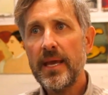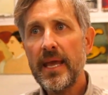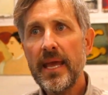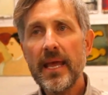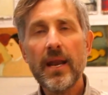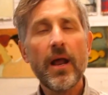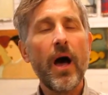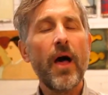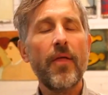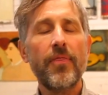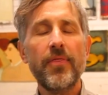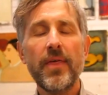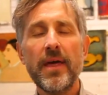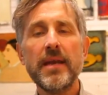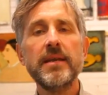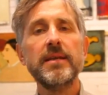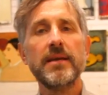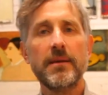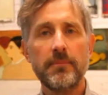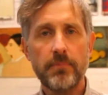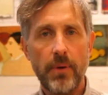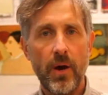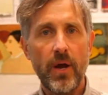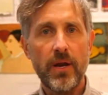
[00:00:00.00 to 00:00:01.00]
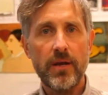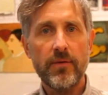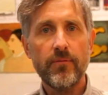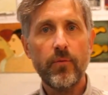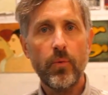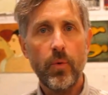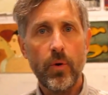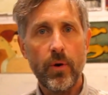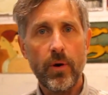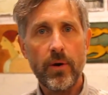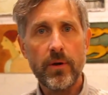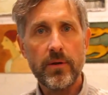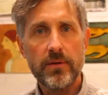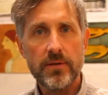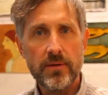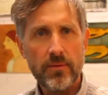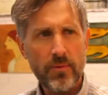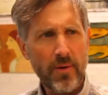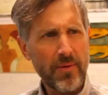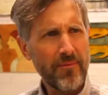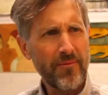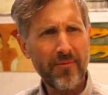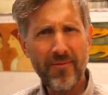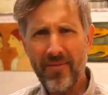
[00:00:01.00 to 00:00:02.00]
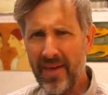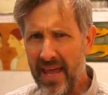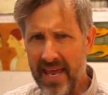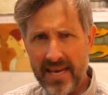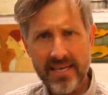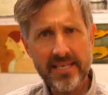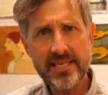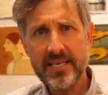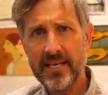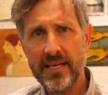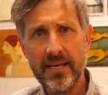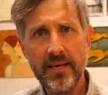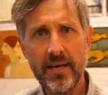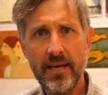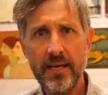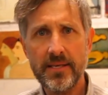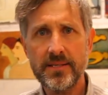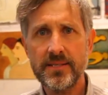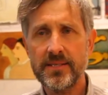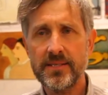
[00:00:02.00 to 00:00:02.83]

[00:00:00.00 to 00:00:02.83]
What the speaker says: inauthentic body of work, to invent a